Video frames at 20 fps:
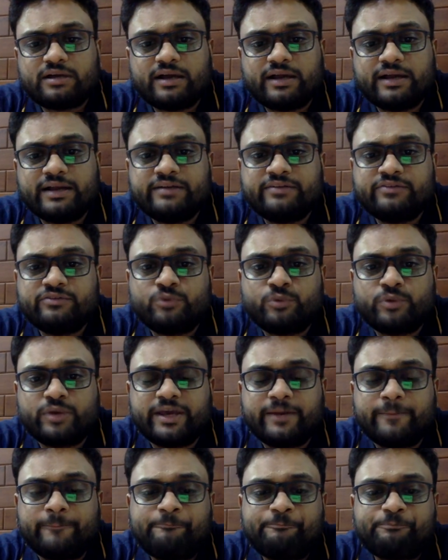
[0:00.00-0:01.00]
it is
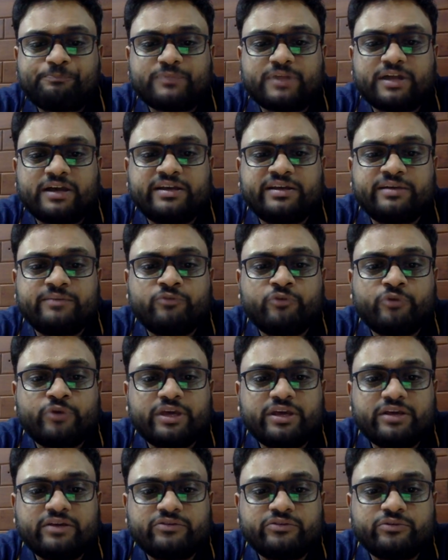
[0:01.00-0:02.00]
okay. I am
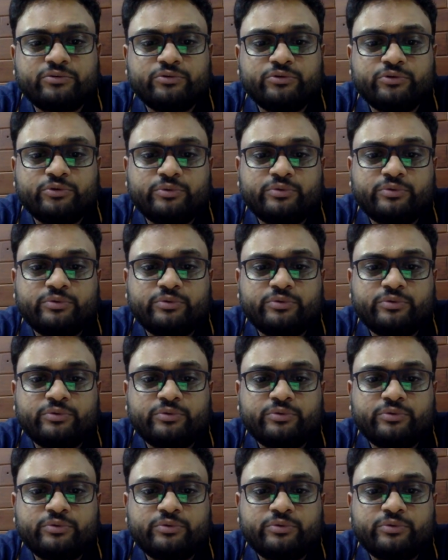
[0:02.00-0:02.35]
okay. So